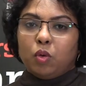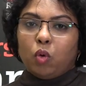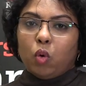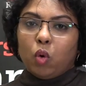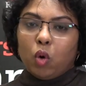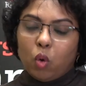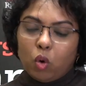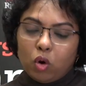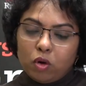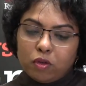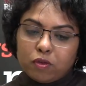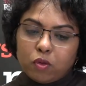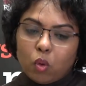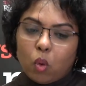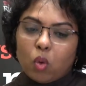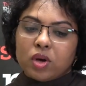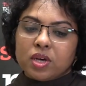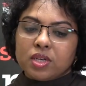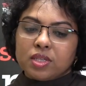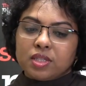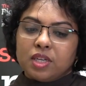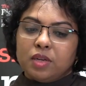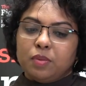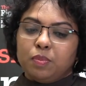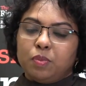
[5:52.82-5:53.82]
whole
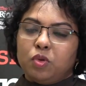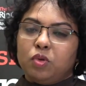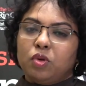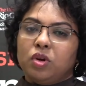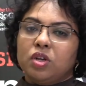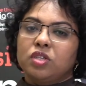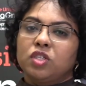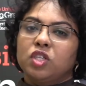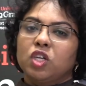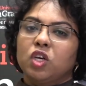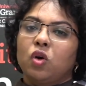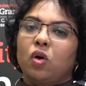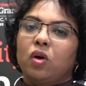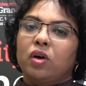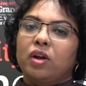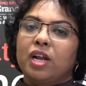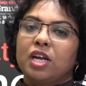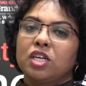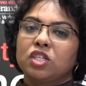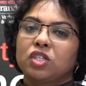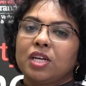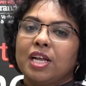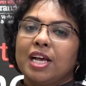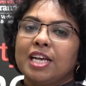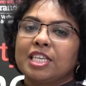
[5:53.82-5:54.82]
focus in pluralistic
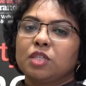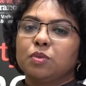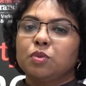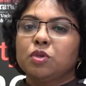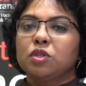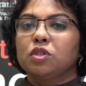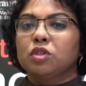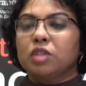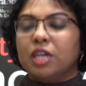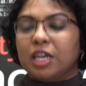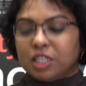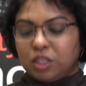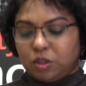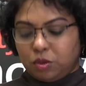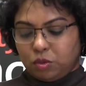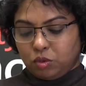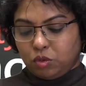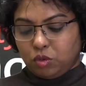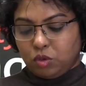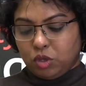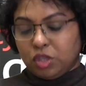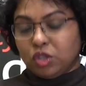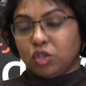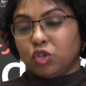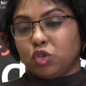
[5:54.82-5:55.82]
organization
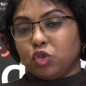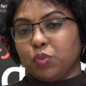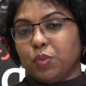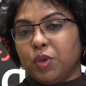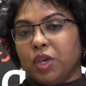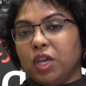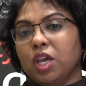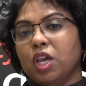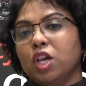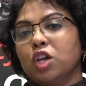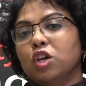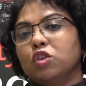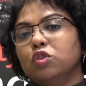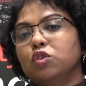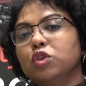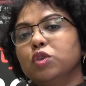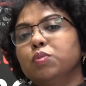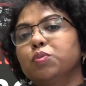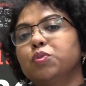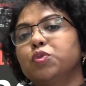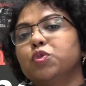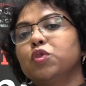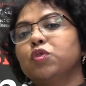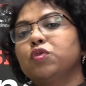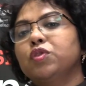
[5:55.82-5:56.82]
is to
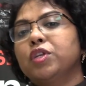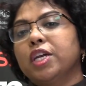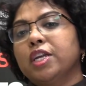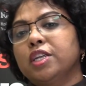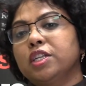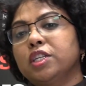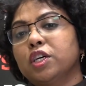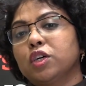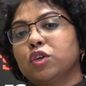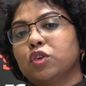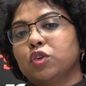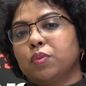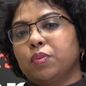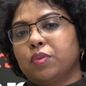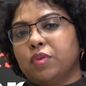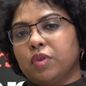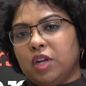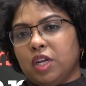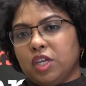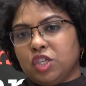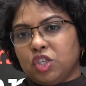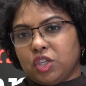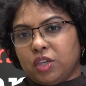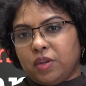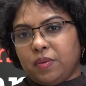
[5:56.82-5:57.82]
improve the intergroup
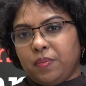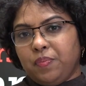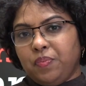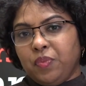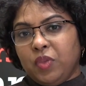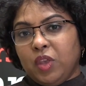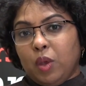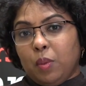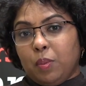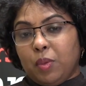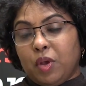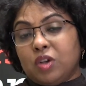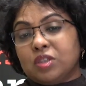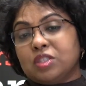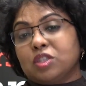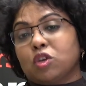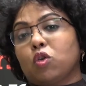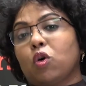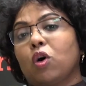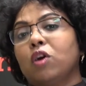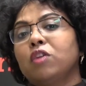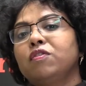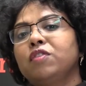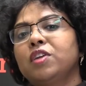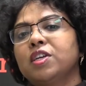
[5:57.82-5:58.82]
relation, because the
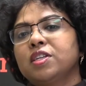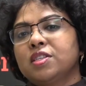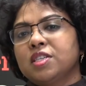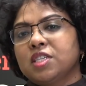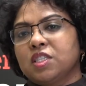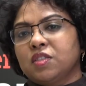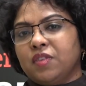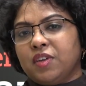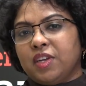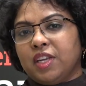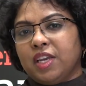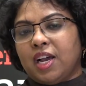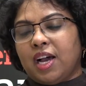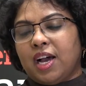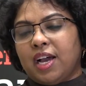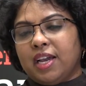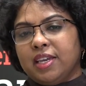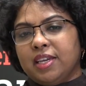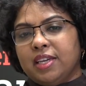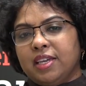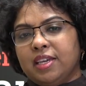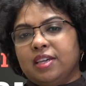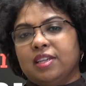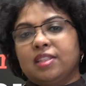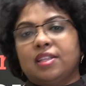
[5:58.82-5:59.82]
conflict is very high
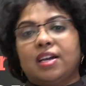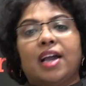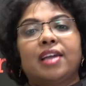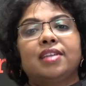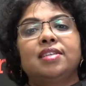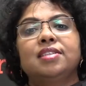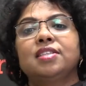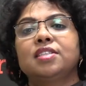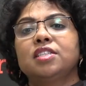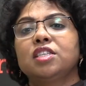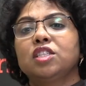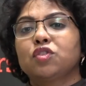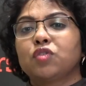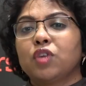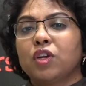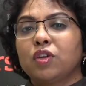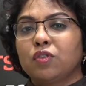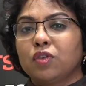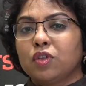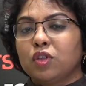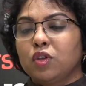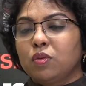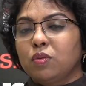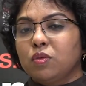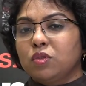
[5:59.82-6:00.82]
here. The identity threat
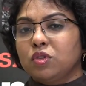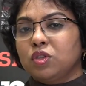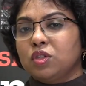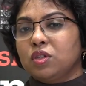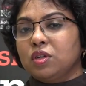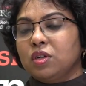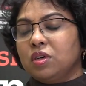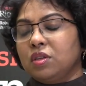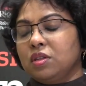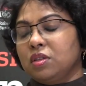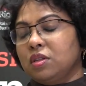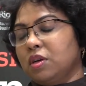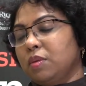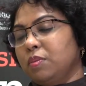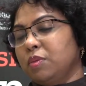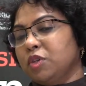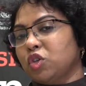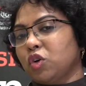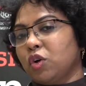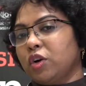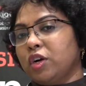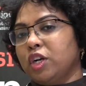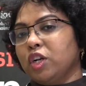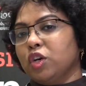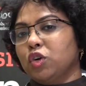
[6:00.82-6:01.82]
for the
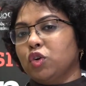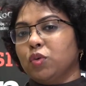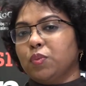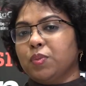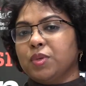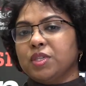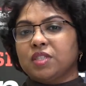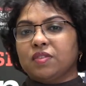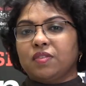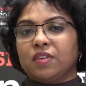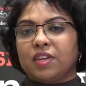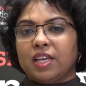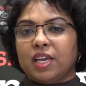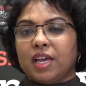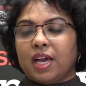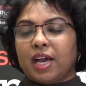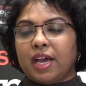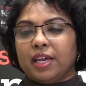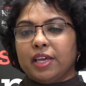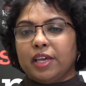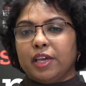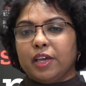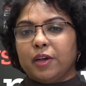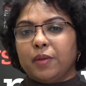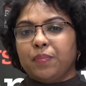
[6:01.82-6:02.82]
majority group is very
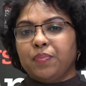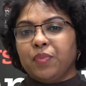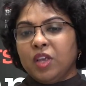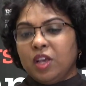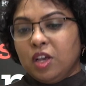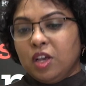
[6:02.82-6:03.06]
high here.